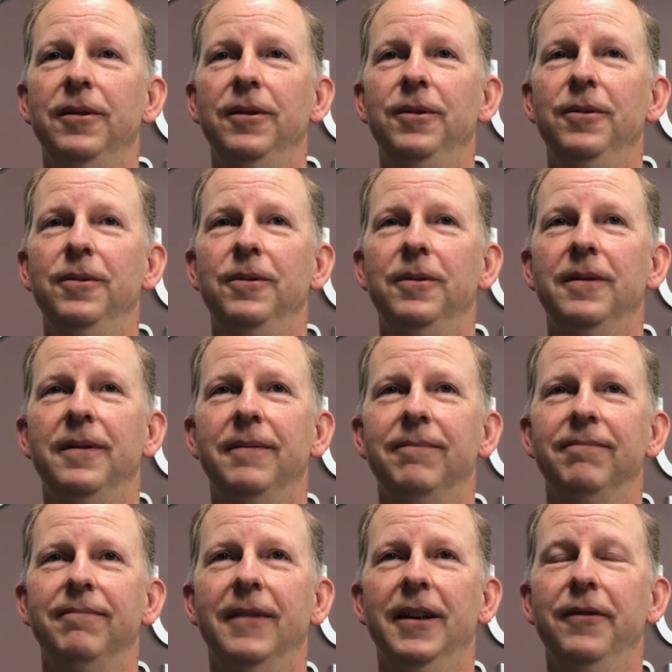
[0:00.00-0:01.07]
to do
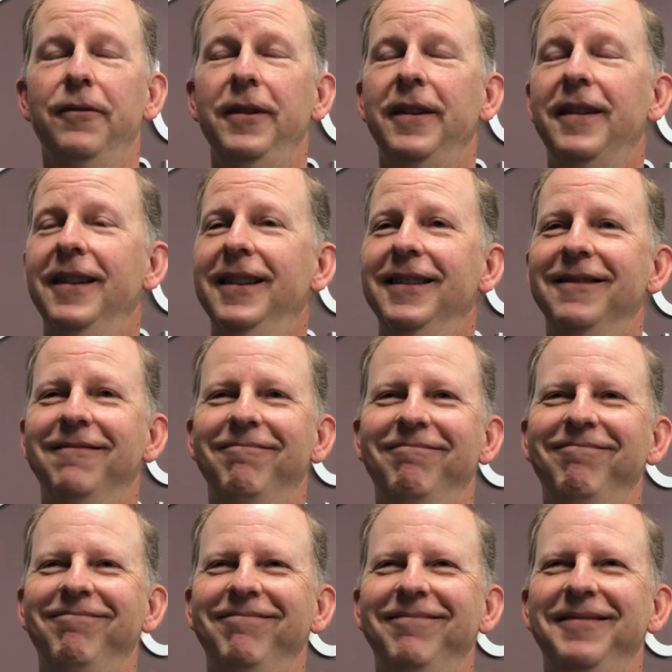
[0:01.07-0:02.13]
everything.
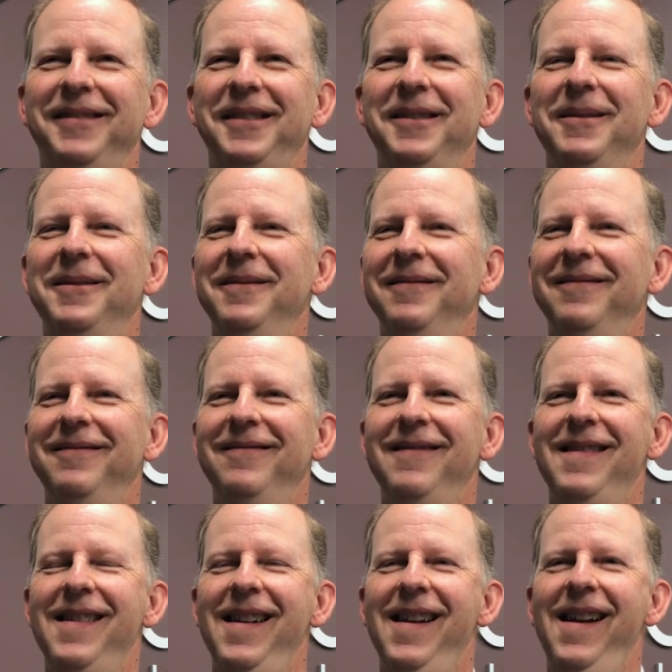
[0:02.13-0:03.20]
So
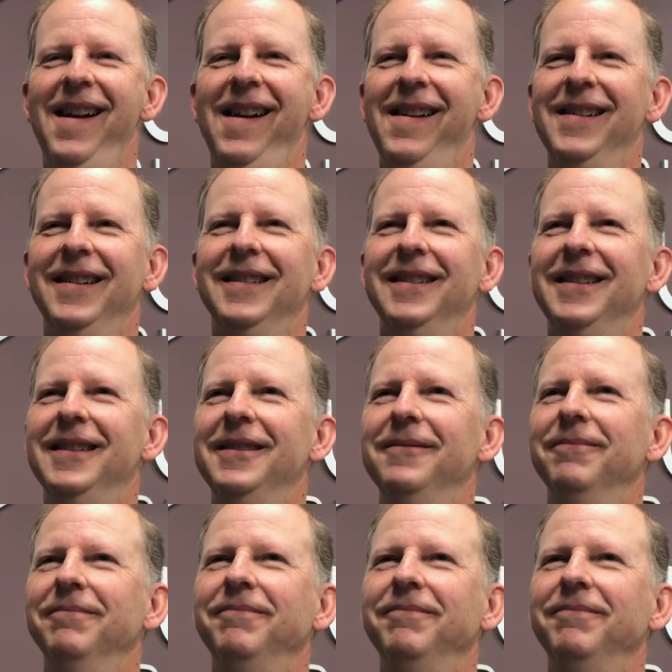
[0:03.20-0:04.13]
um,